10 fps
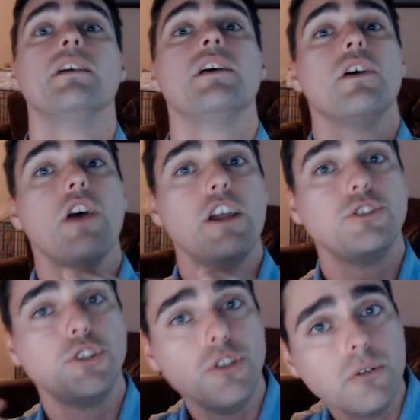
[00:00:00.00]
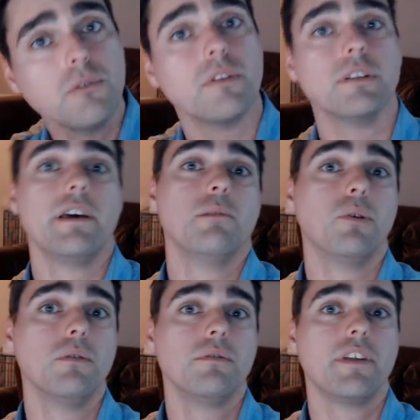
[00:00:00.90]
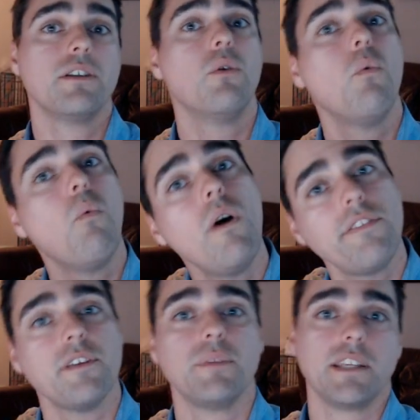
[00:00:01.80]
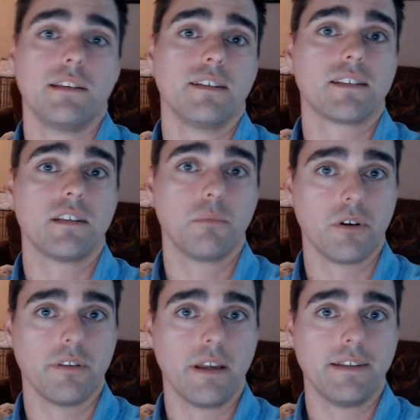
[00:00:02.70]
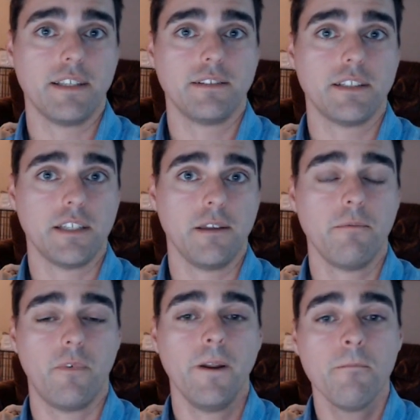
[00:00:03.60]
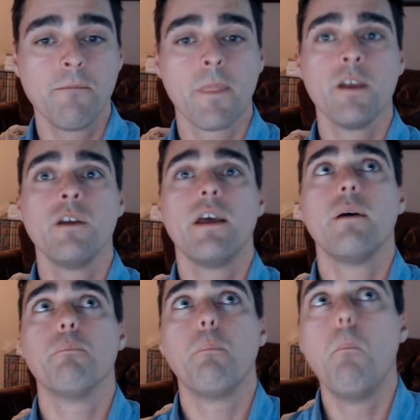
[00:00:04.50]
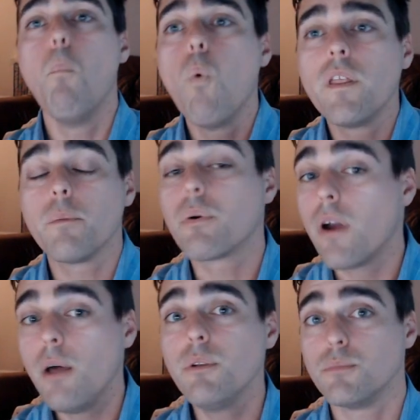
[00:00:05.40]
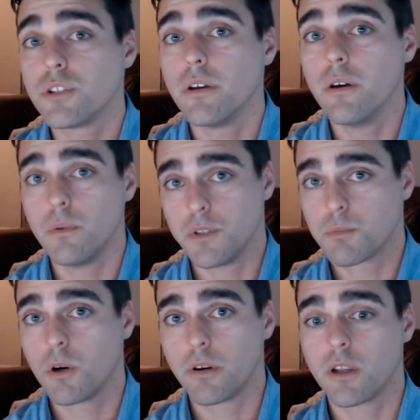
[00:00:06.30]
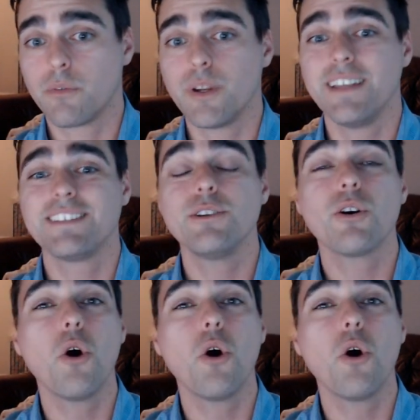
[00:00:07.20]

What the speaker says: eschew the label. They don't want them to get the stigma or the identity, right? One of the problems, though, with Smart Recovery is there aren't